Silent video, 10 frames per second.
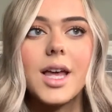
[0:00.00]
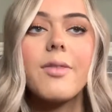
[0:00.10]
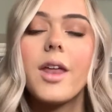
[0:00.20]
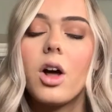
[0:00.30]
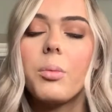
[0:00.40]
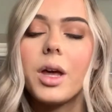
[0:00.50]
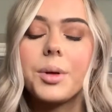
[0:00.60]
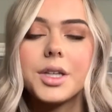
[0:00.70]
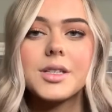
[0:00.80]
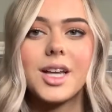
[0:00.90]
and then I'll be
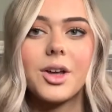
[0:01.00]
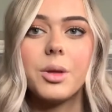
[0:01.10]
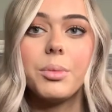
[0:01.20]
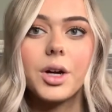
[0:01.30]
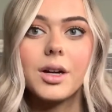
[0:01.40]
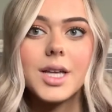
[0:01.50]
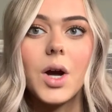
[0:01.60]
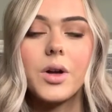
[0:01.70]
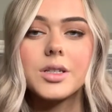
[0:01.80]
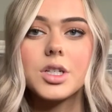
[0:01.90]
able to suck the boogers
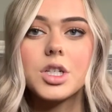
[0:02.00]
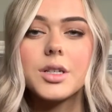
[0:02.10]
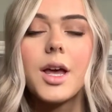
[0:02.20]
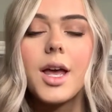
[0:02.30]
out, because it just